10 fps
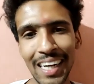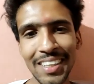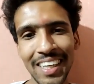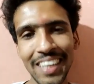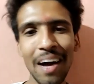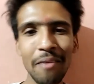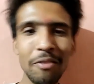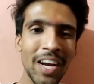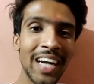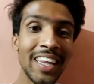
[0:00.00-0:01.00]
Yeah, yeah, we were
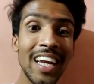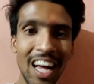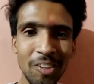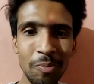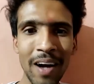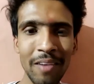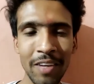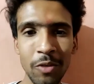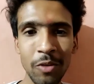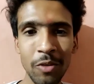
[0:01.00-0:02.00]
at the last part when
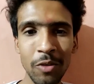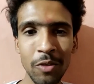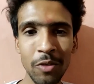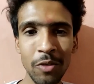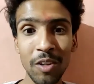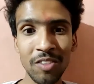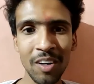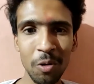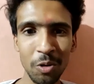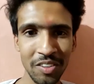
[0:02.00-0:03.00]
you were asking personal
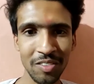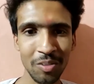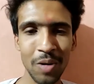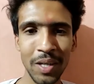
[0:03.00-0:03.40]
questions, so I